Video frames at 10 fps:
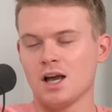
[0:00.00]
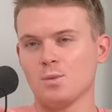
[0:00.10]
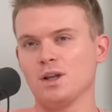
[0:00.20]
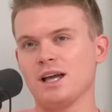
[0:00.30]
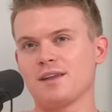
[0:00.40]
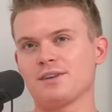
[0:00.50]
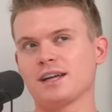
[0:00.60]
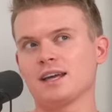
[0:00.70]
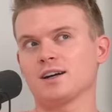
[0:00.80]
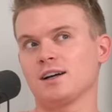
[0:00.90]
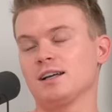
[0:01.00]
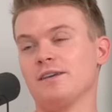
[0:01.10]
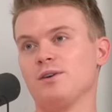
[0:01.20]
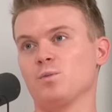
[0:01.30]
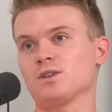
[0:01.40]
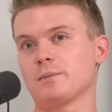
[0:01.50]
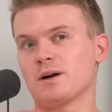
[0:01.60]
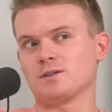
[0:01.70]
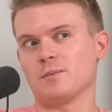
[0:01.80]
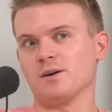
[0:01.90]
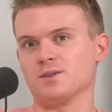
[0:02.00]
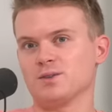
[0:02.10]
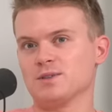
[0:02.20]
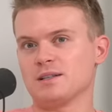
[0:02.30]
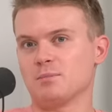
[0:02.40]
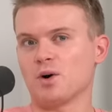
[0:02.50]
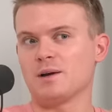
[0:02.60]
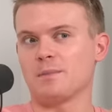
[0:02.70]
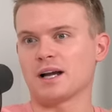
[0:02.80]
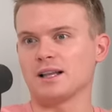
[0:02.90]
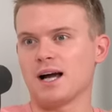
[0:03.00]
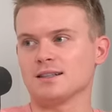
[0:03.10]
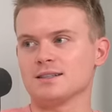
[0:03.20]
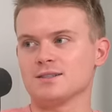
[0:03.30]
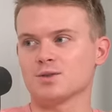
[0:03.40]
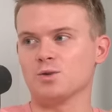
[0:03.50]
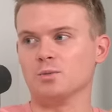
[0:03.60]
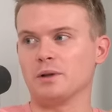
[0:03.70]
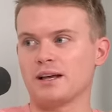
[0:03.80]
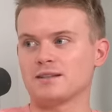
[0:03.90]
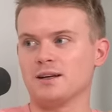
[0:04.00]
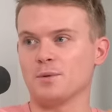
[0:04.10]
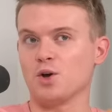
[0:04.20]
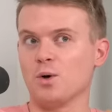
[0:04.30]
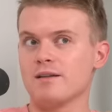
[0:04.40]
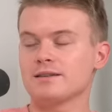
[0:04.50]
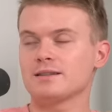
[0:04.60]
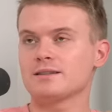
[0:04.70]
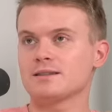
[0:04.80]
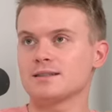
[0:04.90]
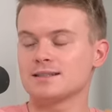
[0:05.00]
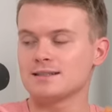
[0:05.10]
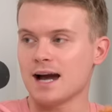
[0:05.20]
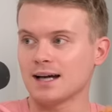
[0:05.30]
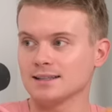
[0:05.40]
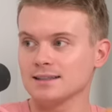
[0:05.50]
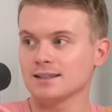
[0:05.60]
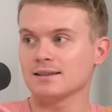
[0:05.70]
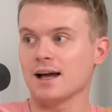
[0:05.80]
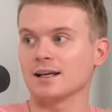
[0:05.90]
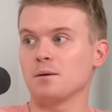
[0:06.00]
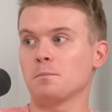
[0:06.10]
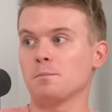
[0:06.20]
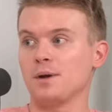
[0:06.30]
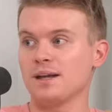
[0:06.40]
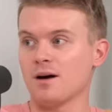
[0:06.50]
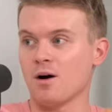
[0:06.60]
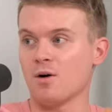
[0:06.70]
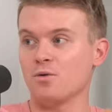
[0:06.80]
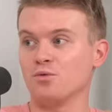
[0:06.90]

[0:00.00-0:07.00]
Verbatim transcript: Well, I think it, uh, if it was about smells, there was this boy in my class in school, bless him, who stank like bo